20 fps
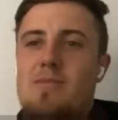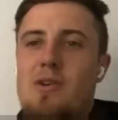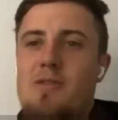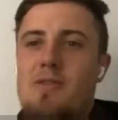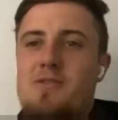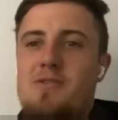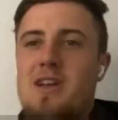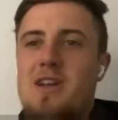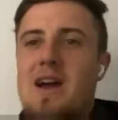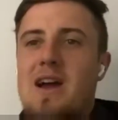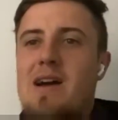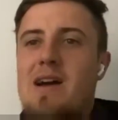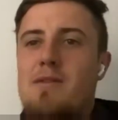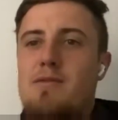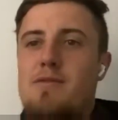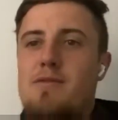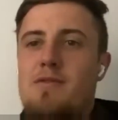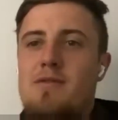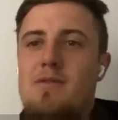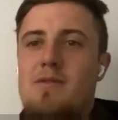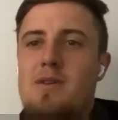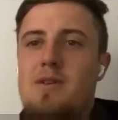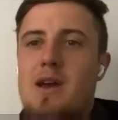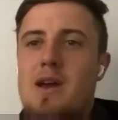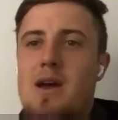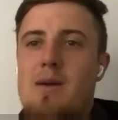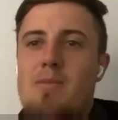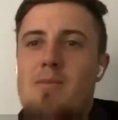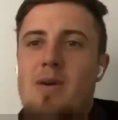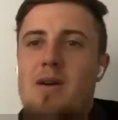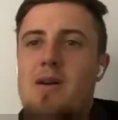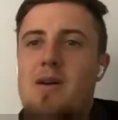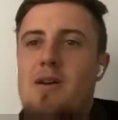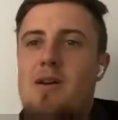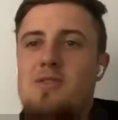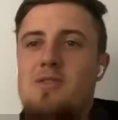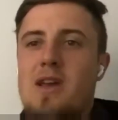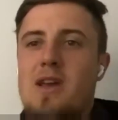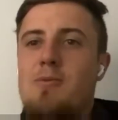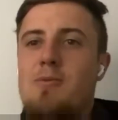obviously I have, I
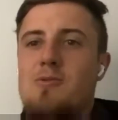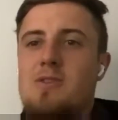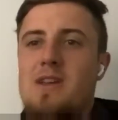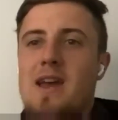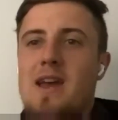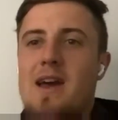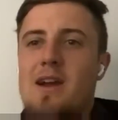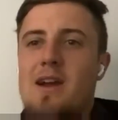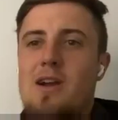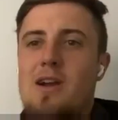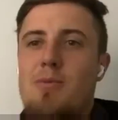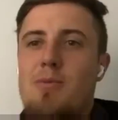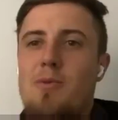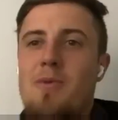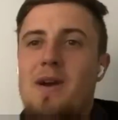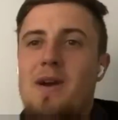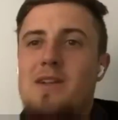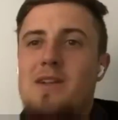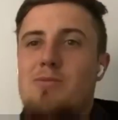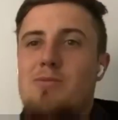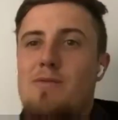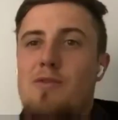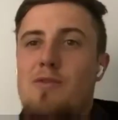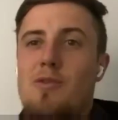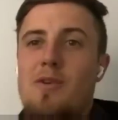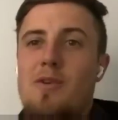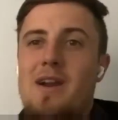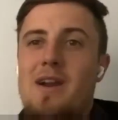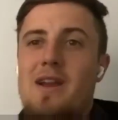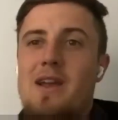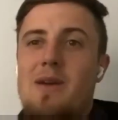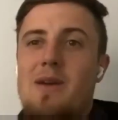was able to get a couple of weights before